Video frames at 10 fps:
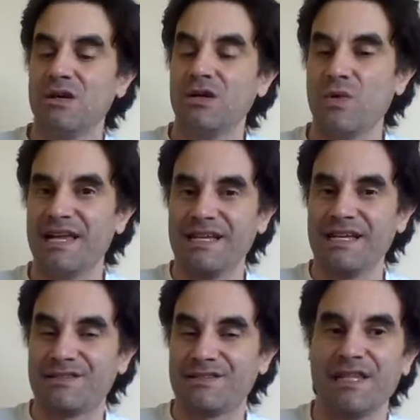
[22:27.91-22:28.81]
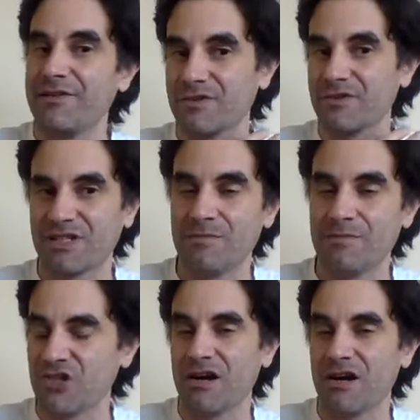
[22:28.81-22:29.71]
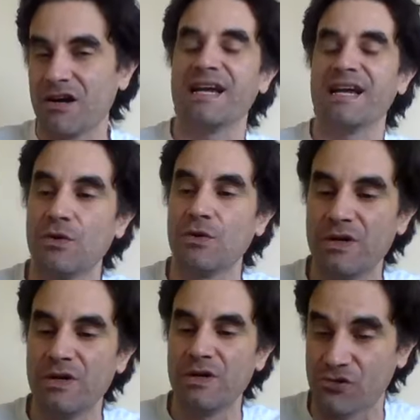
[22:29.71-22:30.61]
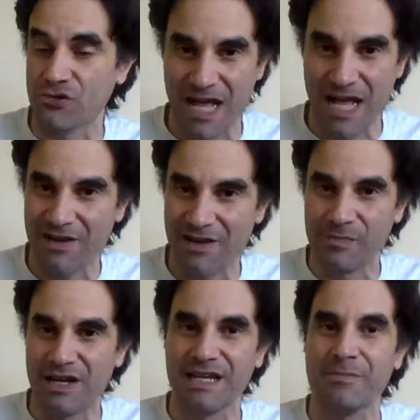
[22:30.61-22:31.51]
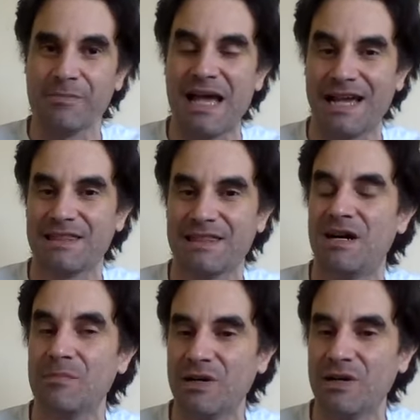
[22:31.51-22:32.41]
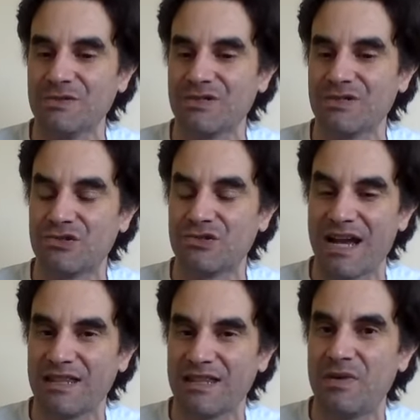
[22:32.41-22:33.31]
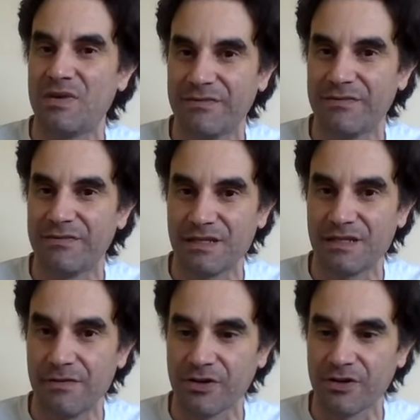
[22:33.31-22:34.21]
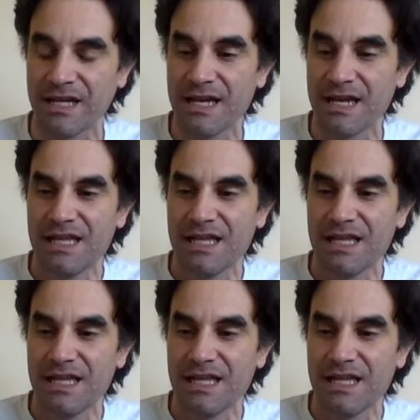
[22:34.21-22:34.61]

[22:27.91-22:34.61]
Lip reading: when enslavers come charging out of the woods and grab everybody and pack them on boats and drag them off into slavery.